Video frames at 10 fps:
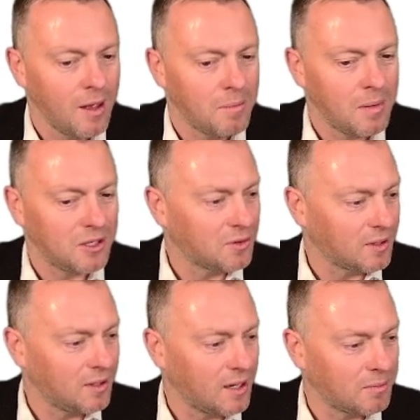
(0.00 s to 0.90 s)
Make sure the
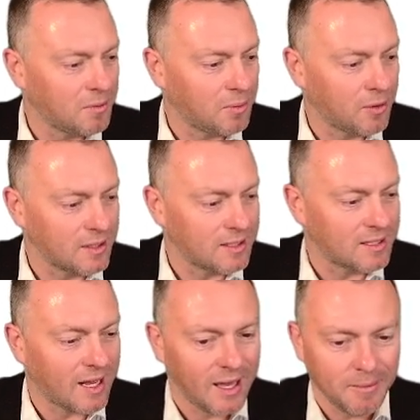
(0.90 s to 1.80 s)
number points
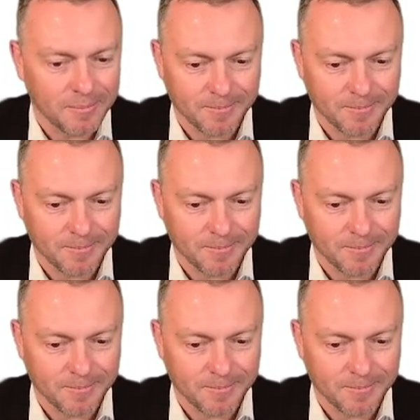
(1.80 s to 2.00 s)
stay.